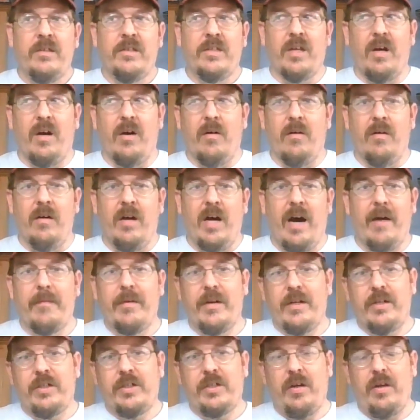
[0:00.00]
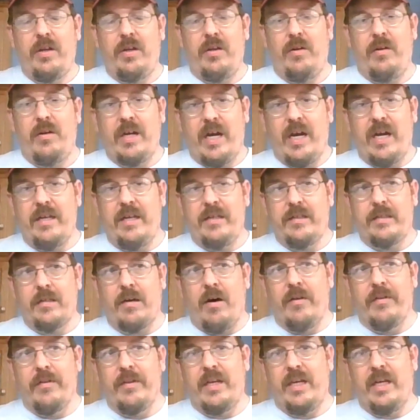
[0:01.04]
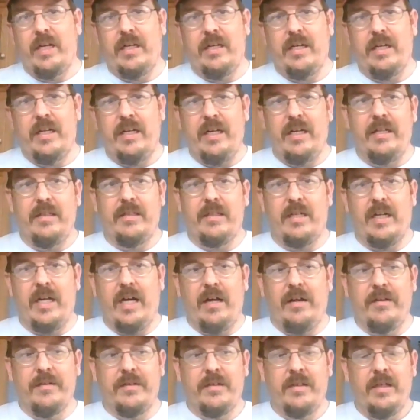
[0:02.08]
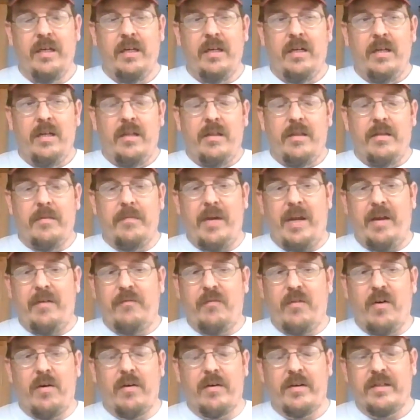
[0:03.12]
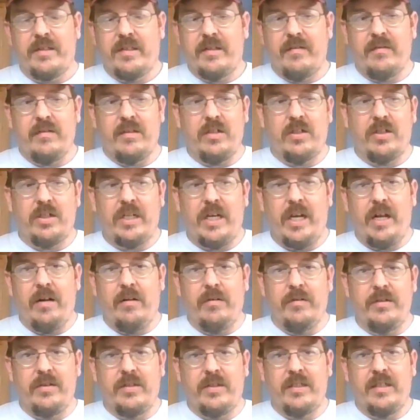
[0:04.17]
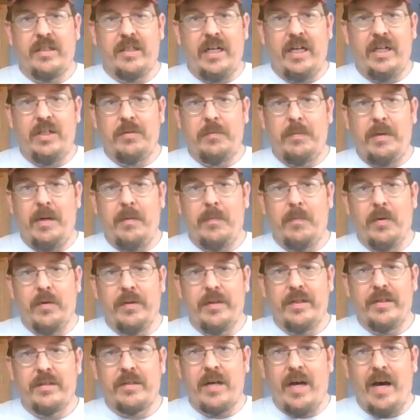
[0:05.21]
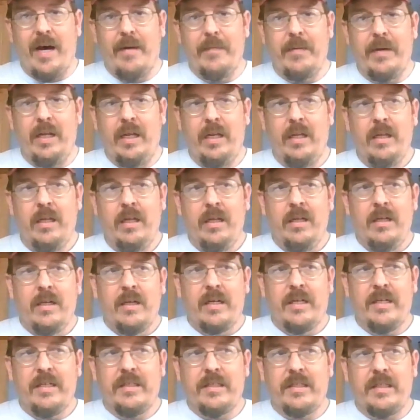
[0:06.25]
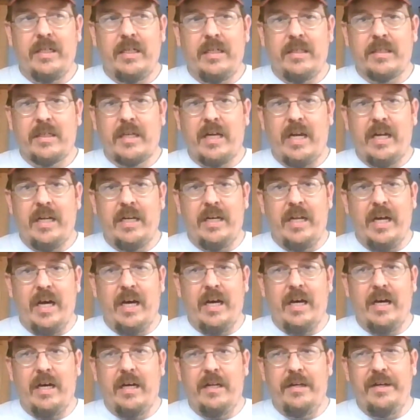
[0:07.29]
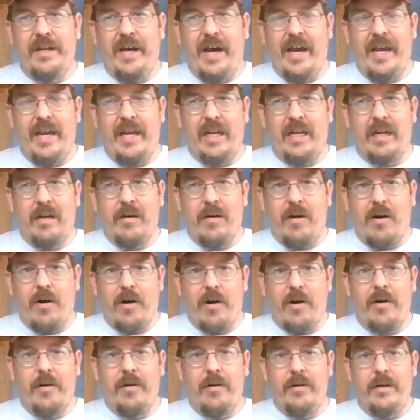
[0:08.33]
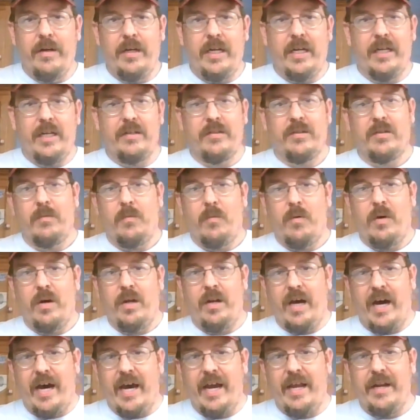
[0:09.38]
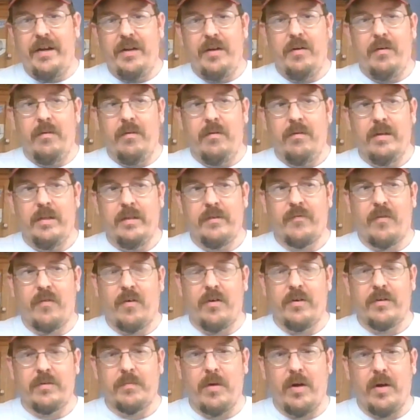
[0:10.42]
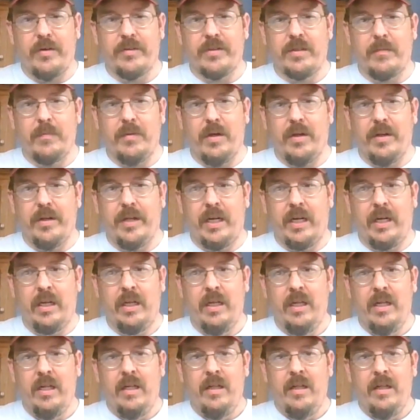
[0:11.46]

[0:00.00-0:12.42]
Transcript: So I'm going to show you guys all the ins and outs. The main focus of this channel is to teach people this hobby, because it is kind of a dying art as to what I do as far as balsa building,